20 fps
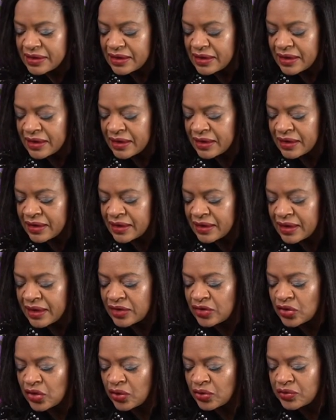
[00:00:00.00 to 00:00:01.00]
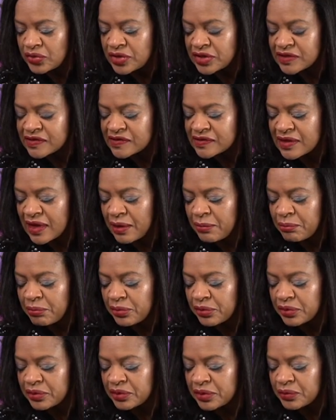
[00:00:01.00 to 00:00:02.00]
Uh, another
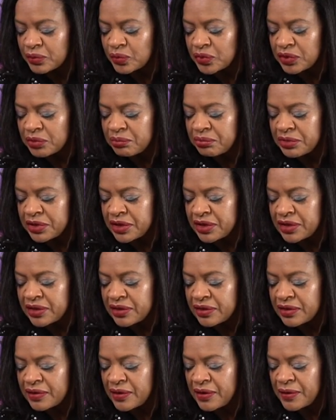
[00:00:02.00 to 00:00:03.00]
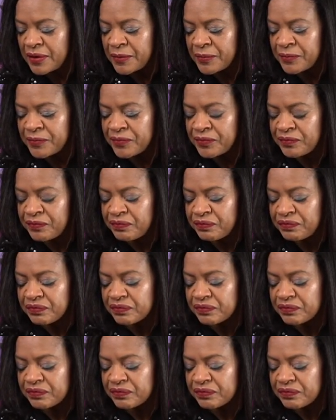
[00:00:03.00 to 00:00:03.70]
example will be um,